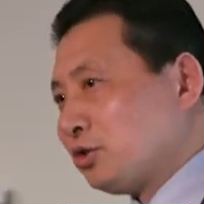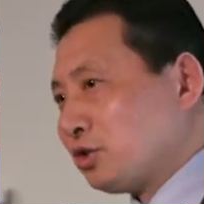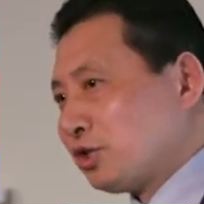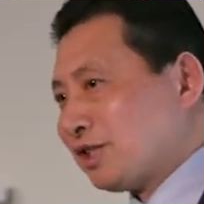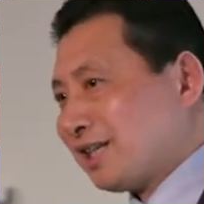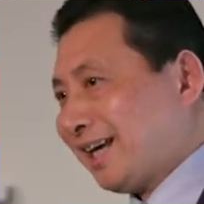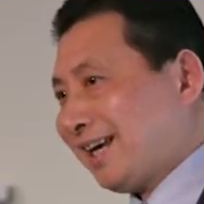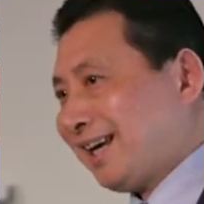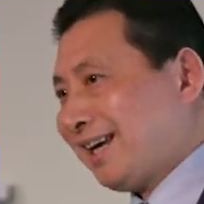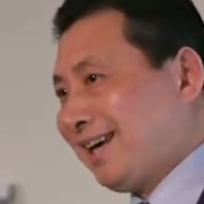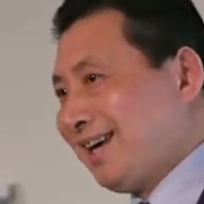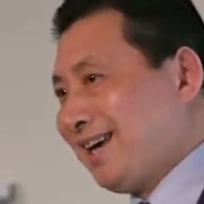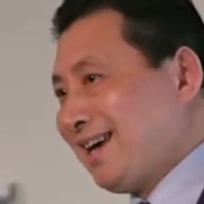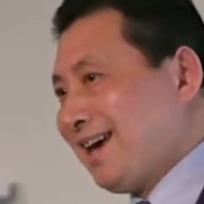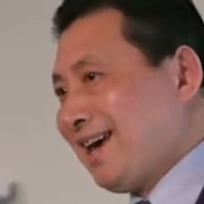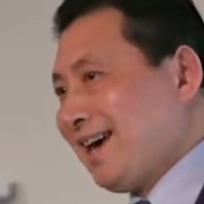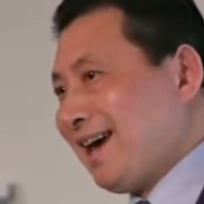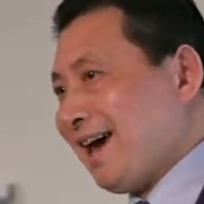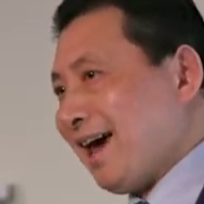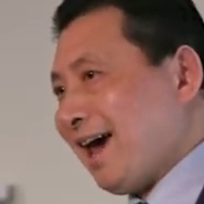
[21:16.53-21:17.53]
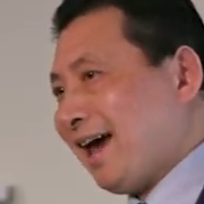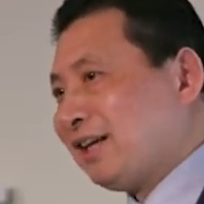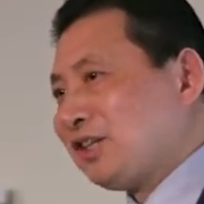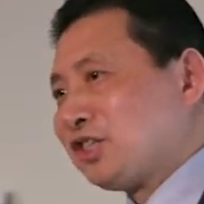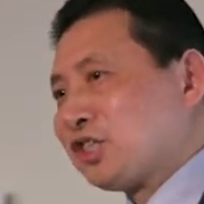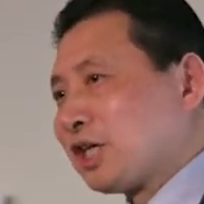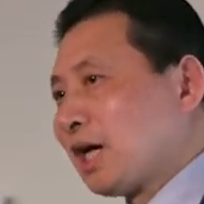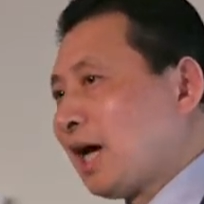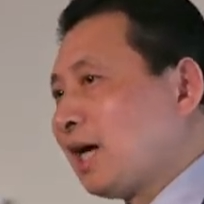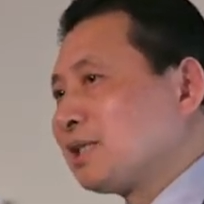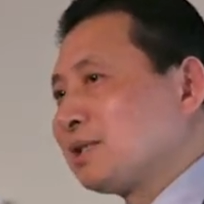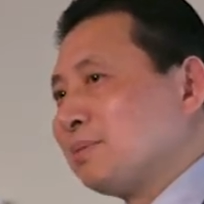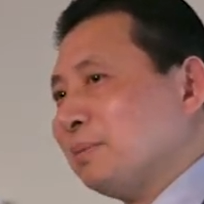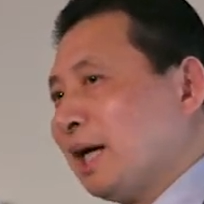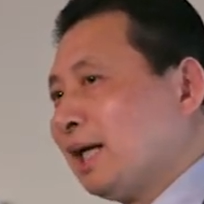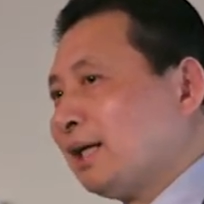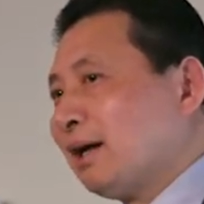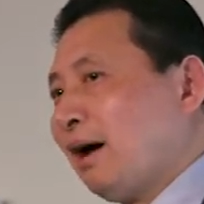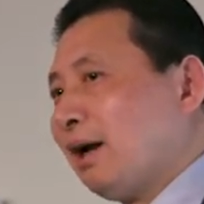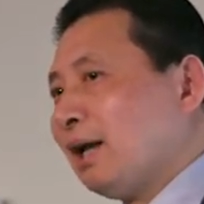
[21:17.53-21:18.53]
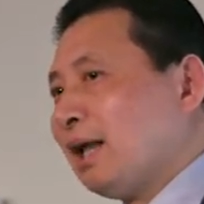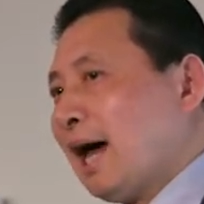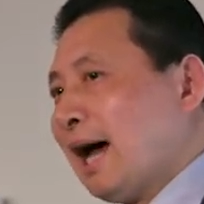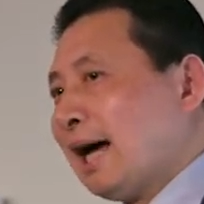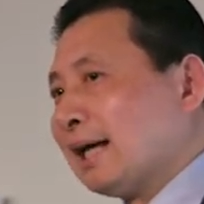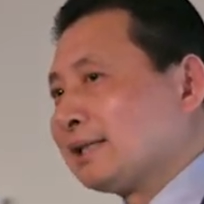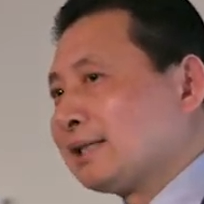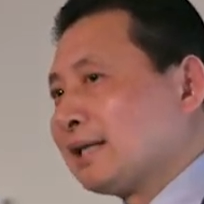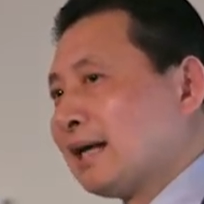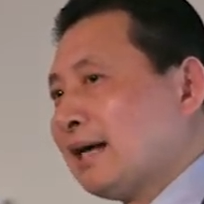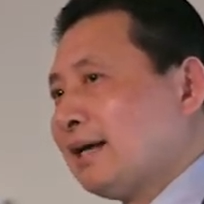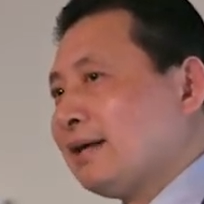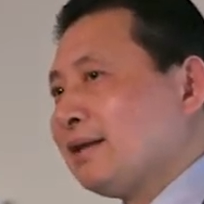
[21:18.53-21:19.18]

see, and chance may not last.